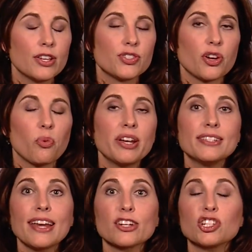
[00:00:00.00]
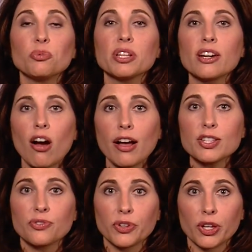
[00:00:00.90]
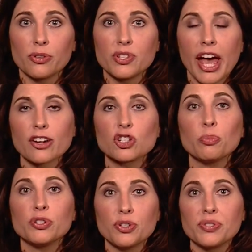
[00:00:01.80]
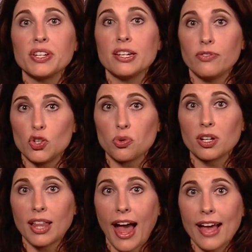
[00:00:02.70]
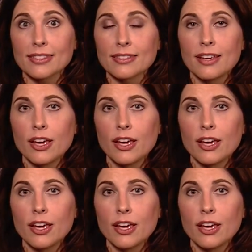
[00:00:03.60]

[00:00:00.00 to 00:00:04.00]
So what does it actually really cost for you to actually produce an individual class,